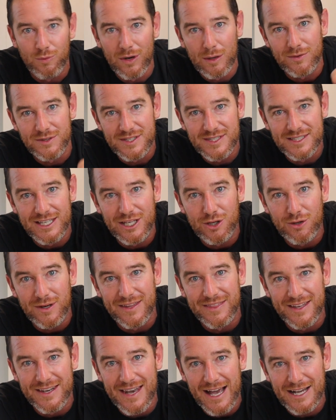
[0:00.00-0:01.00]
We will see you
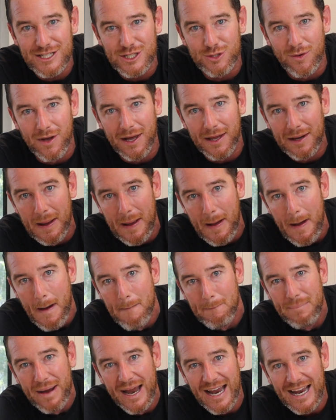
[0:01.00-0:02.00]
in the next one.
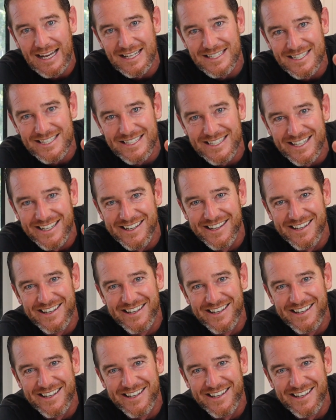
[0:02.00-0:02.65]
Peace!